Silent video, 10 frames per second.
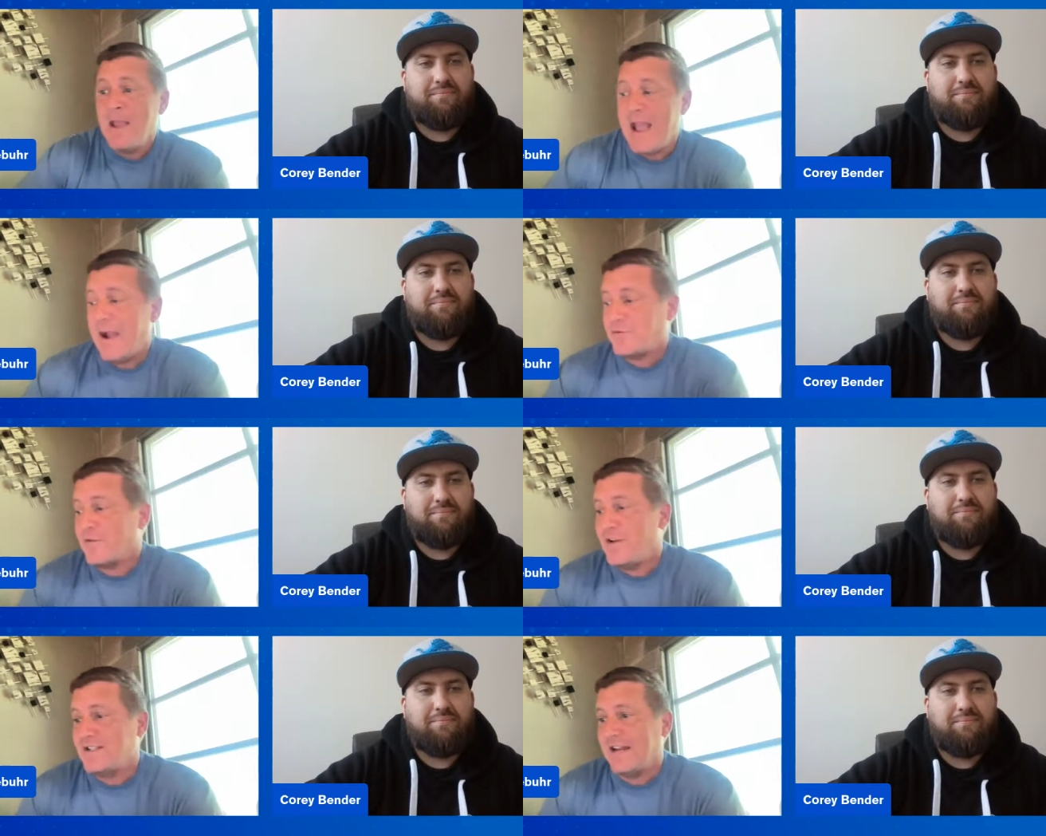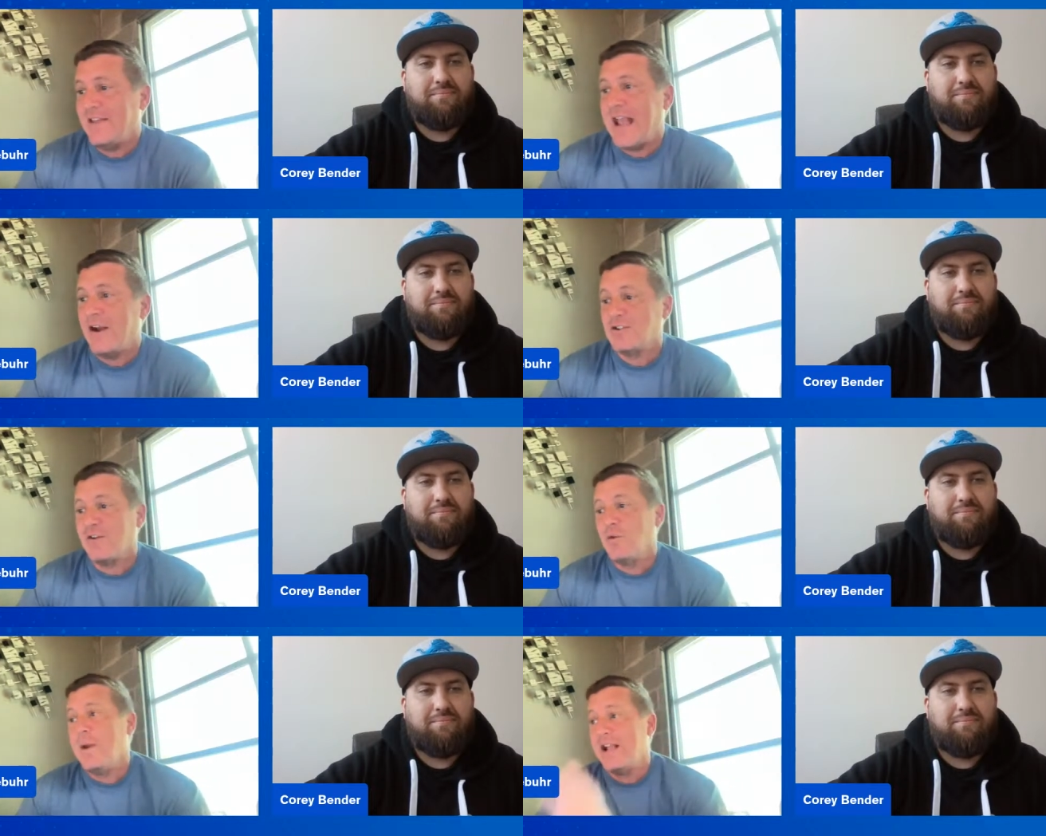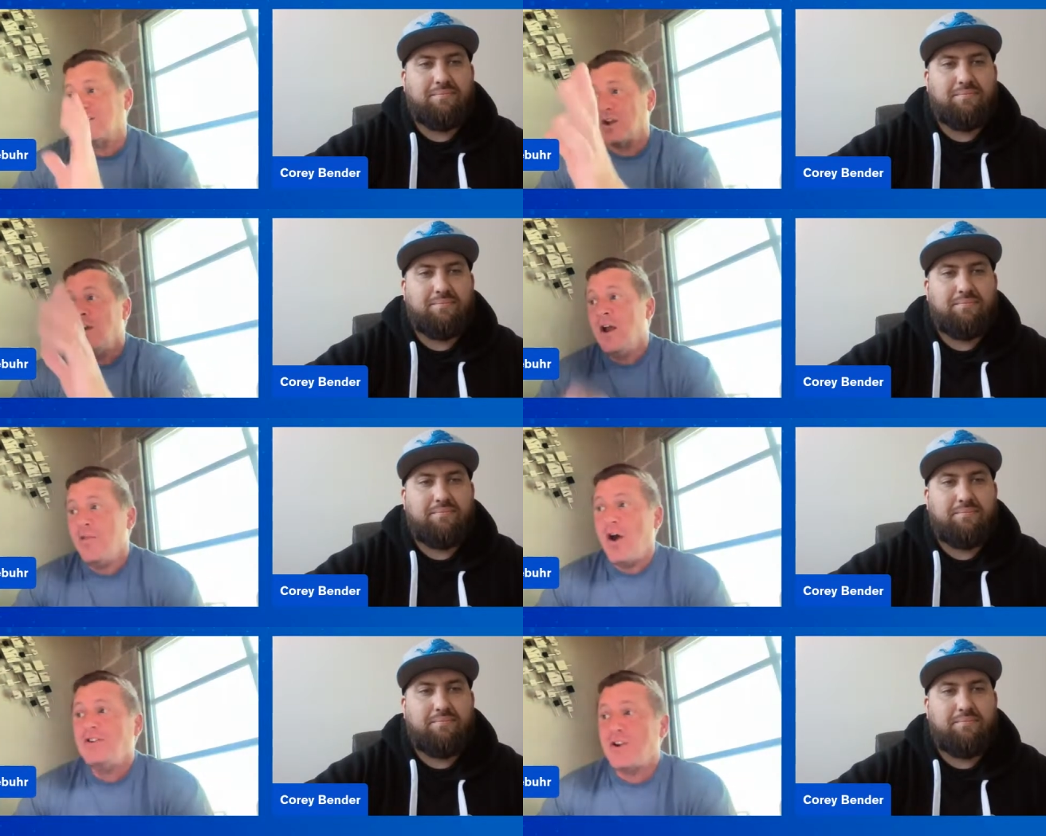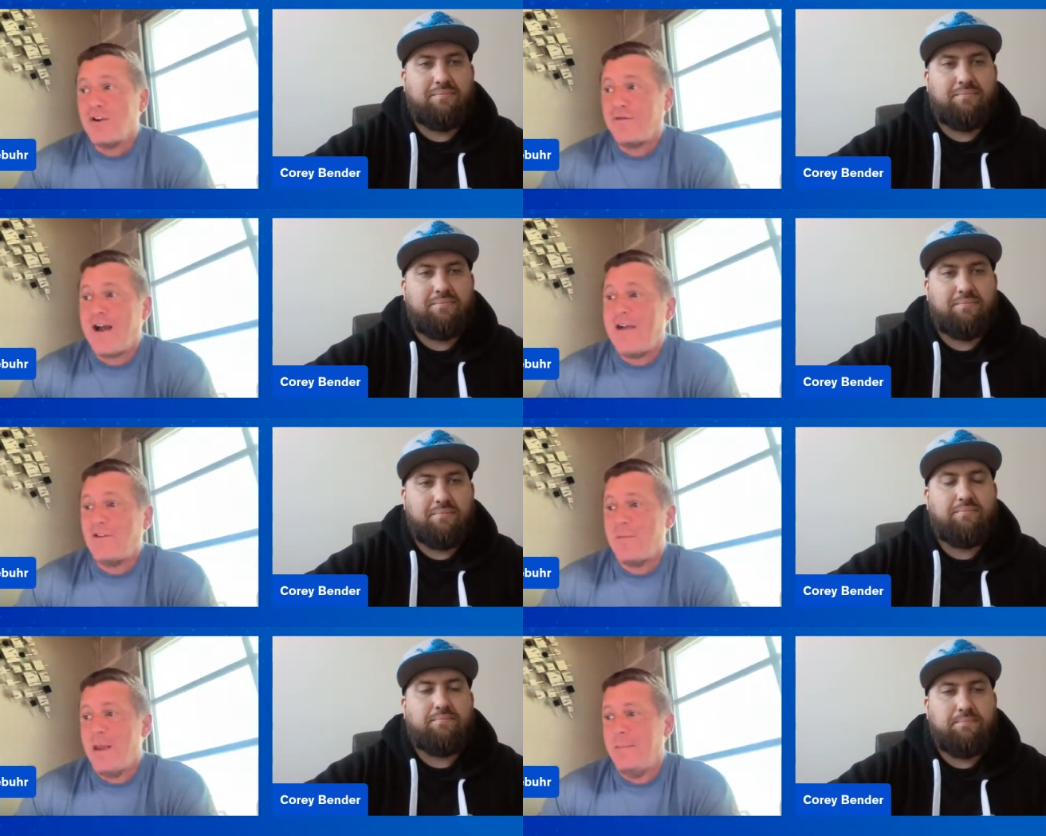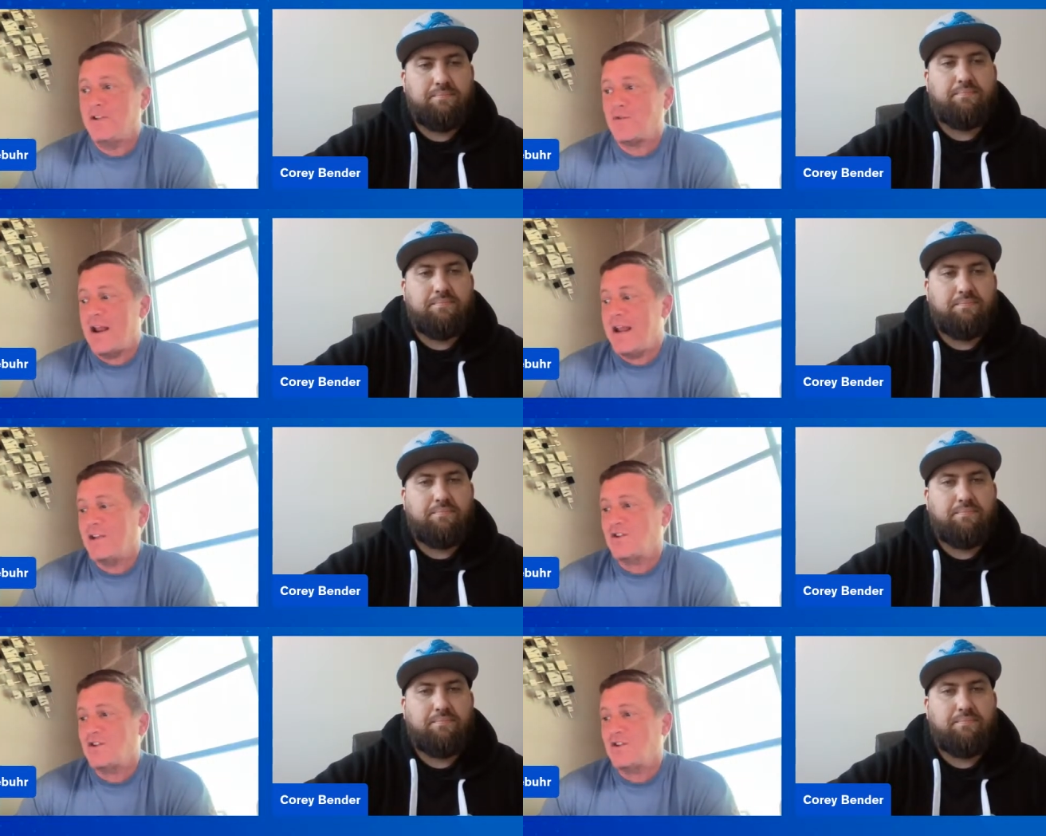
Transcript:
Speaker 1: after visiting the Gators over the weekend. So those are your five commitments right now.